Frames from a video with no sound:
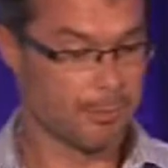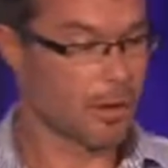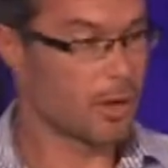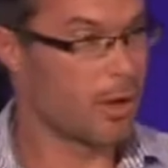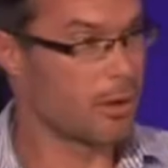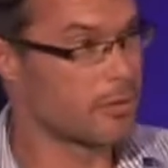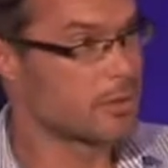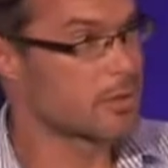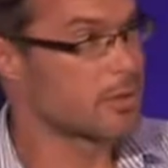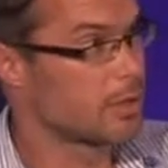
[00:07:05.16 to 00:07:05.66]

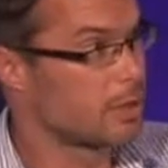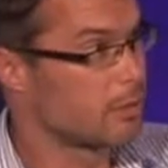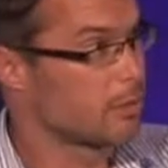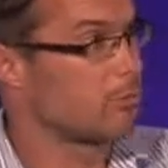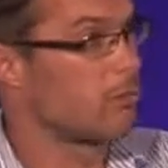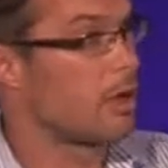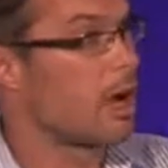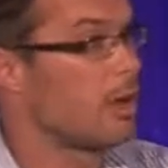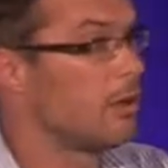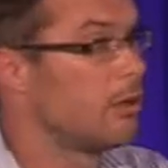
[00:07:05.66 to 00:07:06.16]
obviously
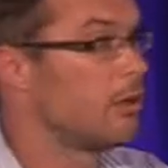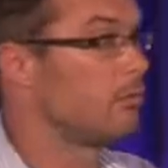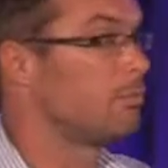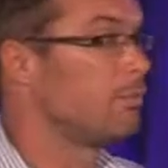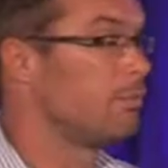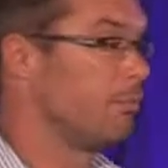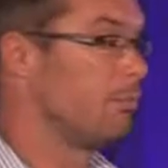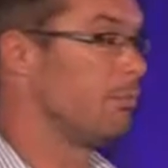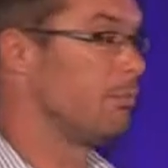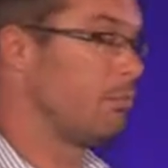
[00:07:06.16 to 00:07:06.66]
a
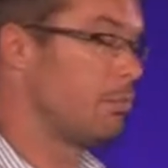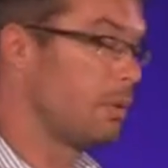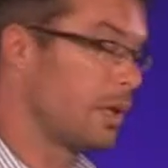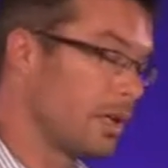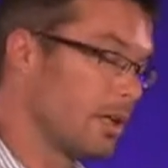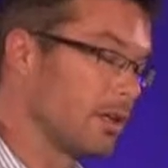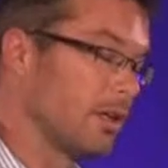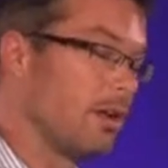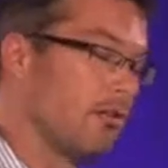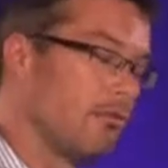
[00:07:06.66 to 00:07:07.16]

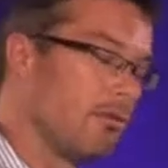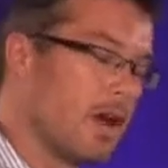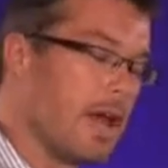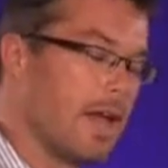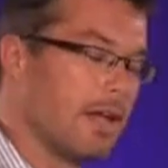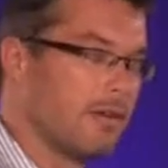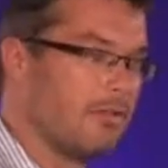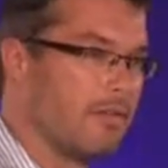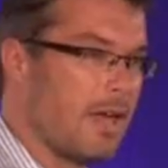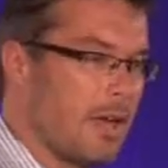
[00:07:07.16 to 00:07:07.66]
big
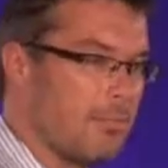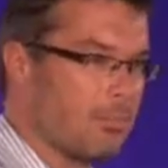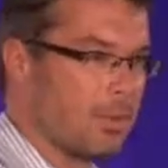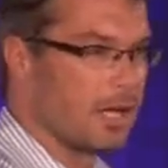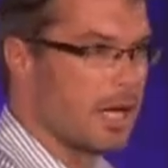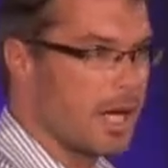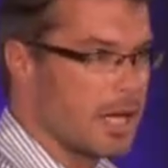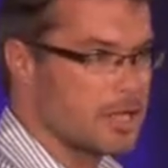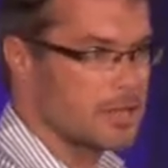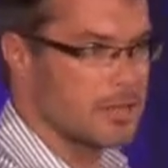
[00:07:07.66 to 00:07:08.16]
array of
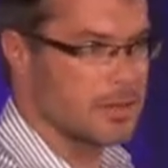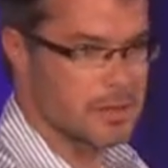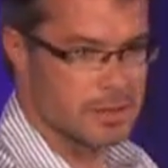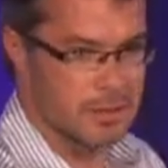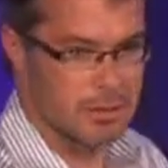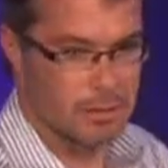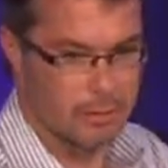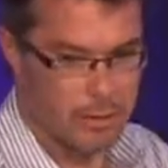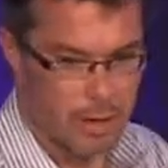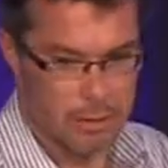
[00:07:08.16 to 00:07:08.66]
applications
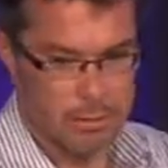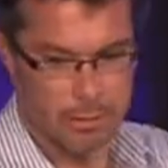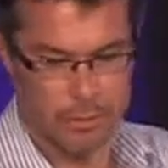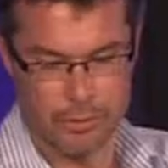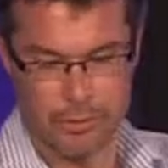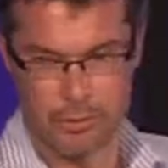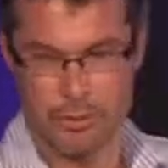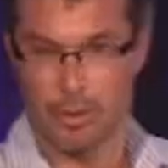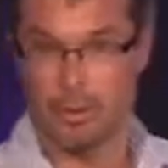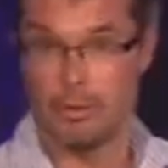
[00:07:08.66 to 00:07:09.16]
that are available
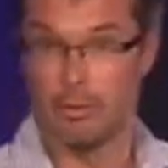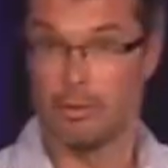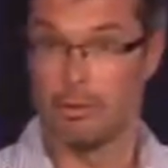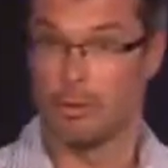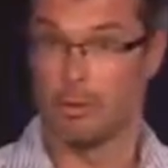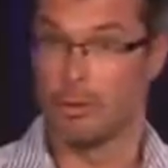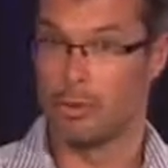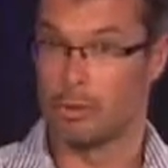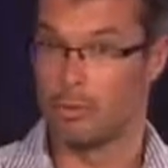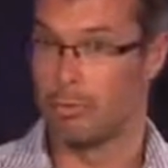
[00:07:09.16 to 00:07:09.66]
through
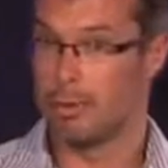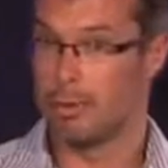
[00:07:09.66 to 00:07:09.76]
Google